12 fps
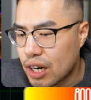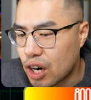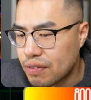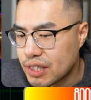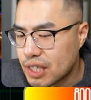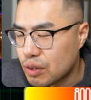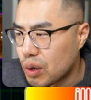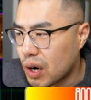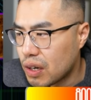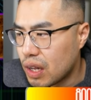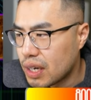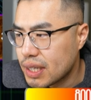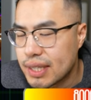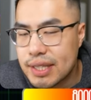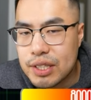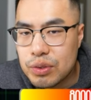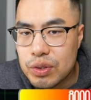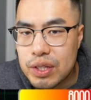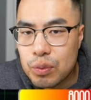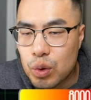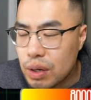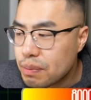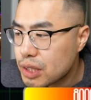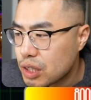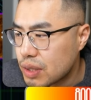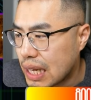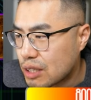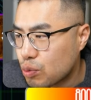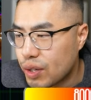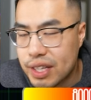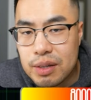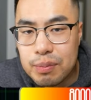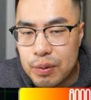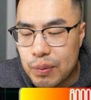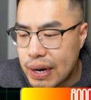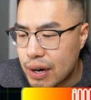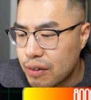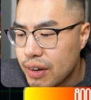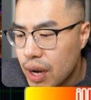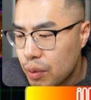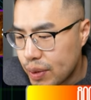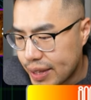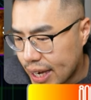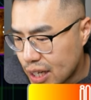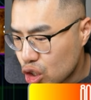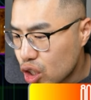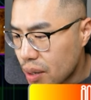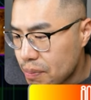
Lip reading: Obviously, we are locked into the worms, so that's one thing to be aware of with Ashina,